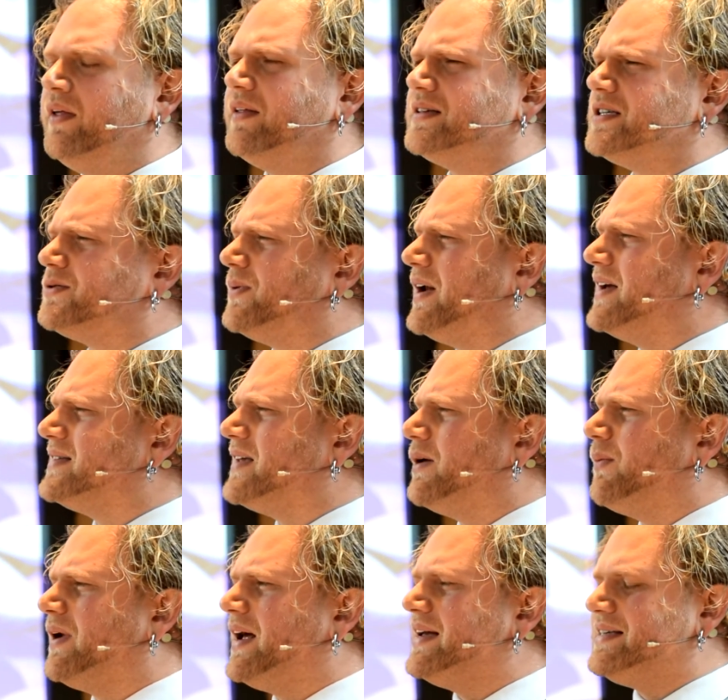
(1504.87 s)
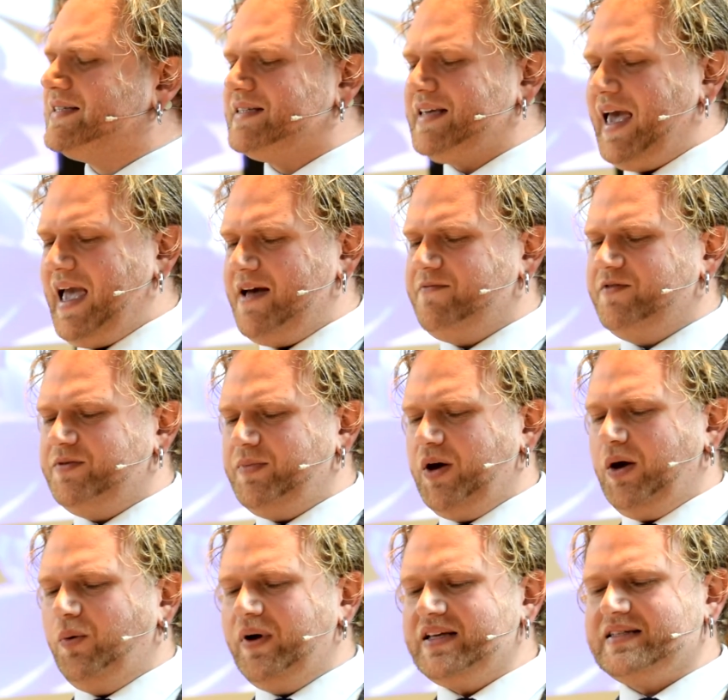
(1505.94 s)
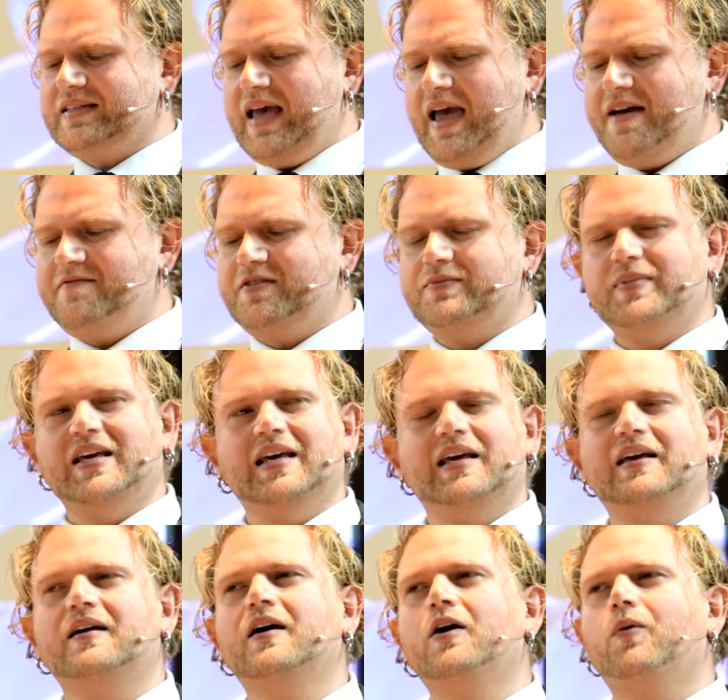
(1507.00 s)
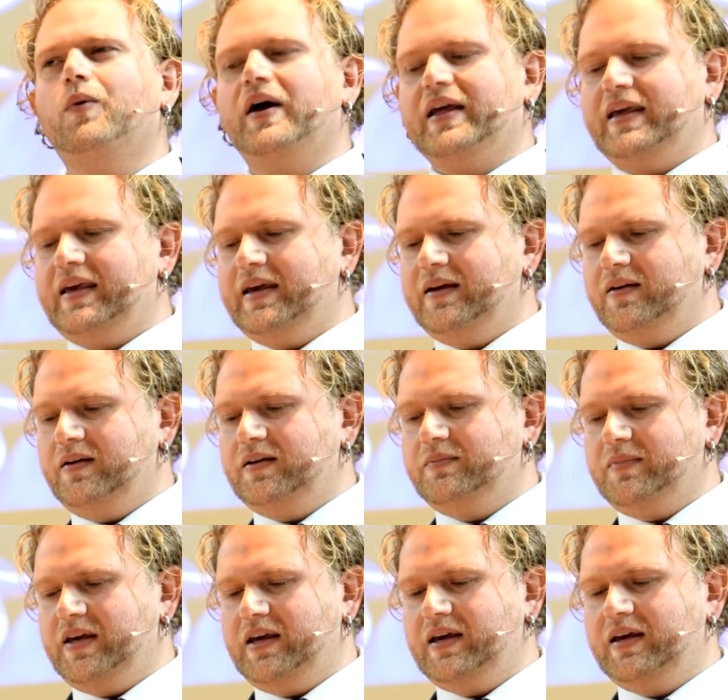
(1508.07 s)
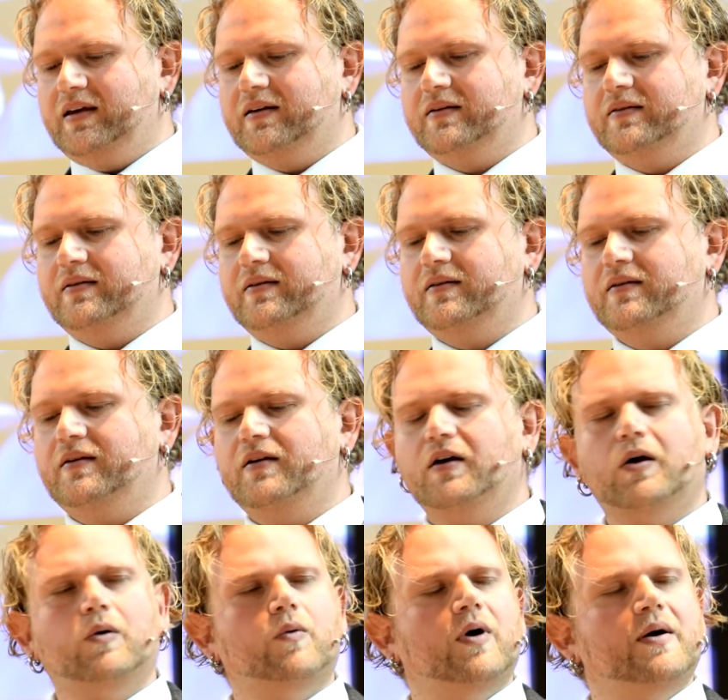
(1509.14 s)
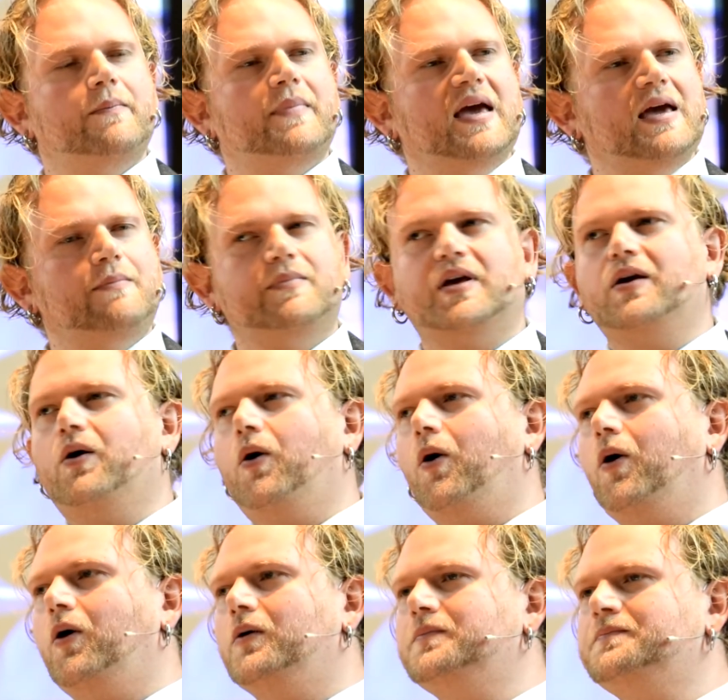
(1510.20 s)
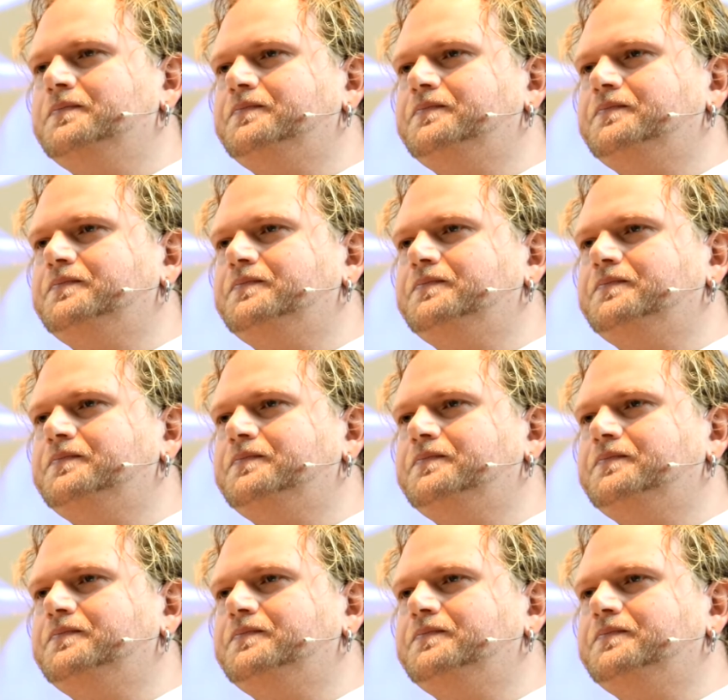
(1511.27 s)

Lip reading: This is what I said. What saved me, what healed me, what made me whole